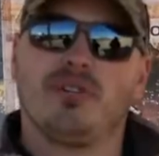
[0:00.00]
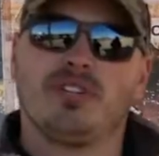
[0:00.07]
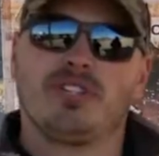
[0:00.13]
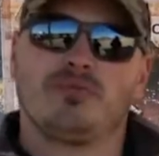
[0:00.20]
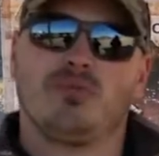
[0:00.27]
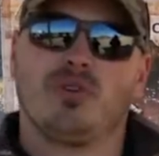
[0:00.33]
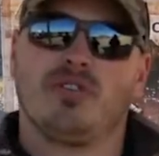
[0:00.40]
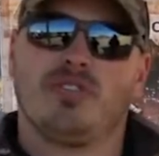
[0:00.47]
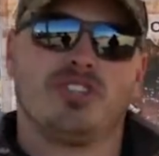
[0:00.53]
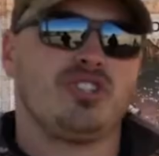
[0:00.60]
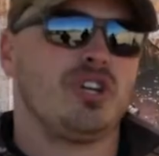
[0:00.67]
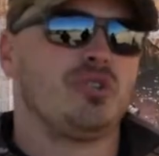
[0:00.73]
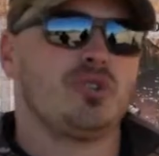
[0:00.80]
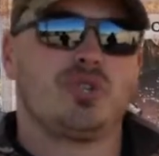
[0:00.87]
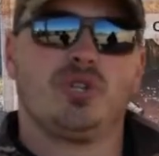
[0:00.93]
which is more of a
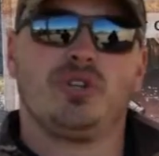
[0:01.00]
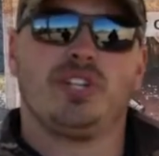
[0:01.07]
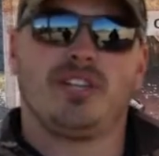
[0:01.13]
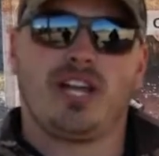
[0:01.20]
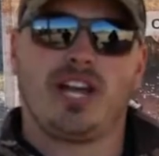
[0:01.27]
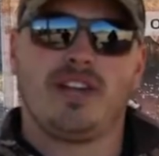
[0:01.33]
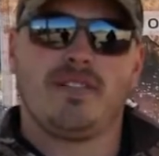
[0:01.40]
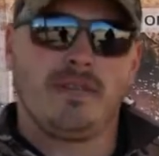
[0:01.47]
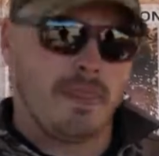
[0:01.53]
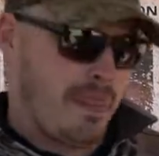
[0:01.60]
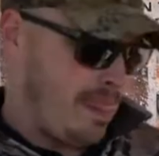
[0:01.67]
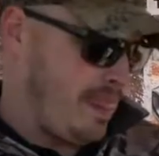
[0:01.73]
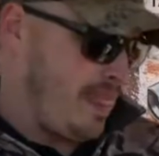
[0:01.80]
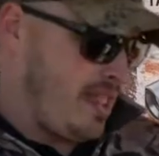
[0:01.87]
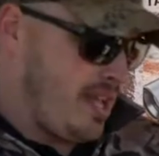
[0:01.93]
general shooting line
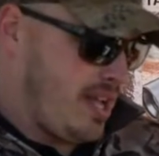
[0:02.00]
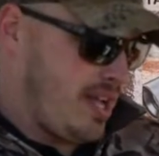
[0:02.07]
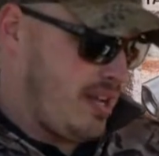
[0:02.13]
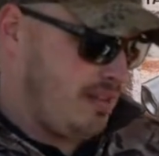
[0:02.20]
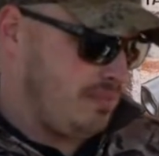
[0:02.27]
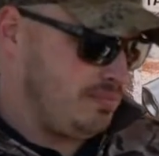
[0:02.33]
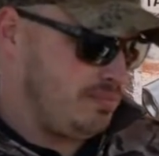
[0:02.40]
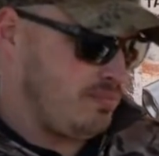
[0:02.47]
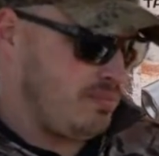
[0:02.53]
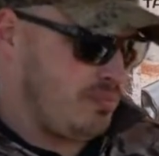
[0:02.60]
um,